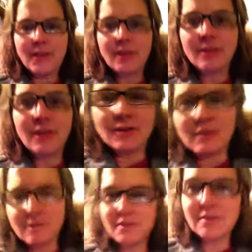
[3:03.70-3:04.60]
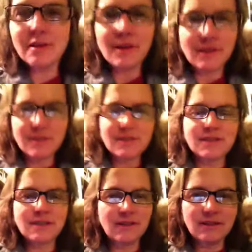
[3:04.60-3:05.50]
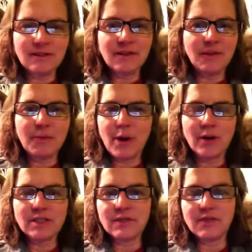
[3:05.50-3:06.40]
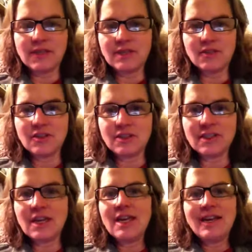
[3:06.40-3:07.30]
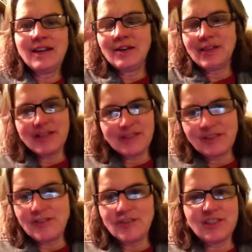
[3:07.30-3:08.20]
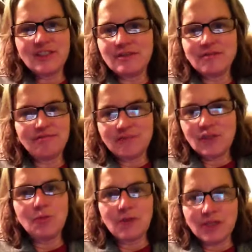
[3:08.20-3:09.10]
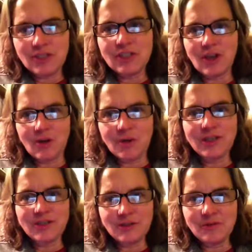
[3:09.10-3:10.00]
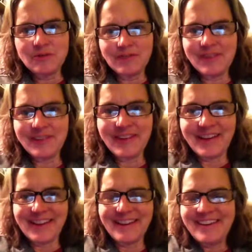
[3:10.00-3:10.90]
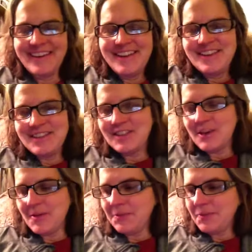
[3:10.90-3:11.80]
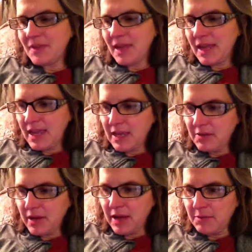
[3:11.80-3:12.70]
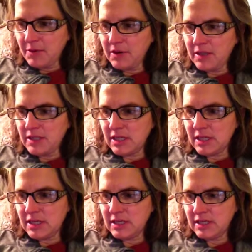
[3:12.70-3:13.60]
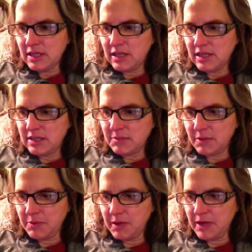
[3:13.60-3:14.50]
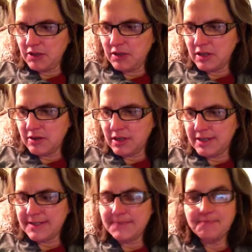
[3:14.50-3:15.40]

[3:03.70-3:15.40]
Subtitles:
there's still parts of it is just, that's just too much to go into. Okay, so anyway, I lost my page. There it is.